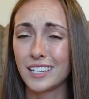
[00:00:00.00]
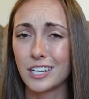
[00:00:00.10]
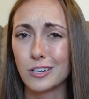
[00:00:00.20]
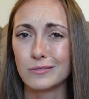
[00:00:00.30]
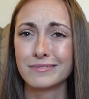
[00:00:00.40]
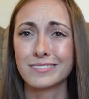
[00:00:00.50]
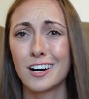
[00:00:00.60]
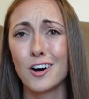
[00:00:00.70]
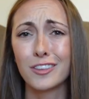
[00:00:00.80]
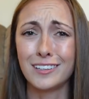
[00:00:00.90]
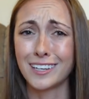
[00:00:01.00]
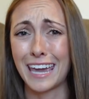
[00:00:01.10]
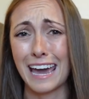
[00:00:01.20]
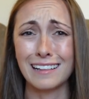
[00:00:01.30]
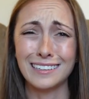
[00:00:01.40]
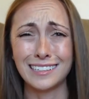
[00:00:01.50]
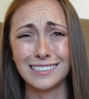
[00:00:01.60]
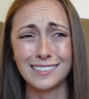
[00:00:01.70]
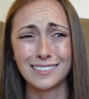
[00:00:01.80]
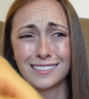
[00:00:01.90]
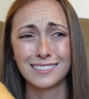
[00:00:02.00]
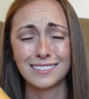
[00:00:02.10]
you know, all the legalities.